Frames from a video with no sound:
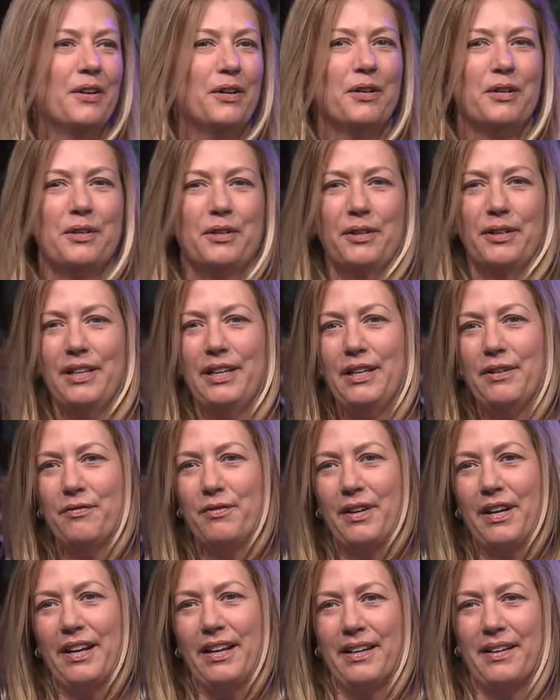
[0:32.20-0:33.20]
Good
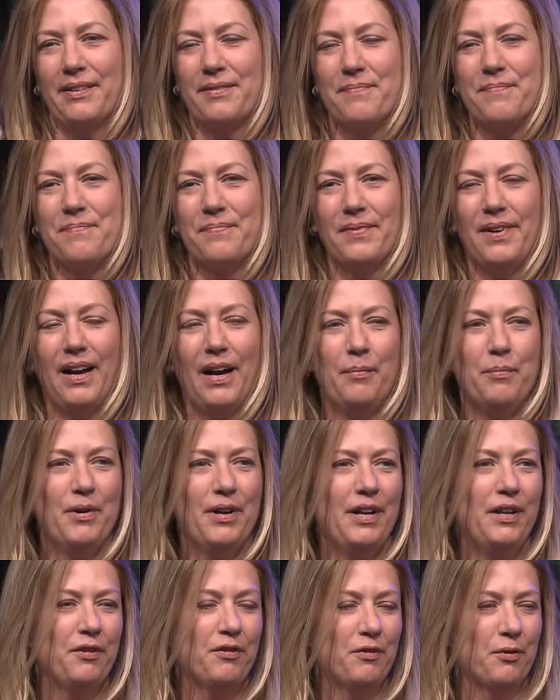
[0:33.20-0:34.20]
evening. I'm
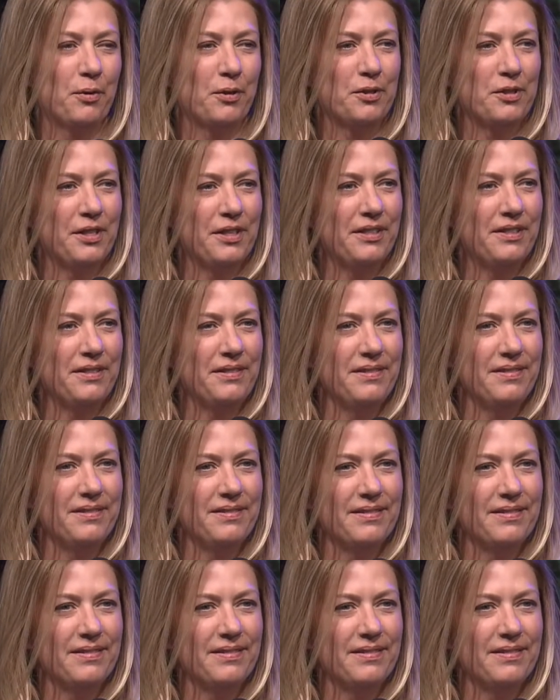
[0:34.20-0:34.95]
Renee Thornton,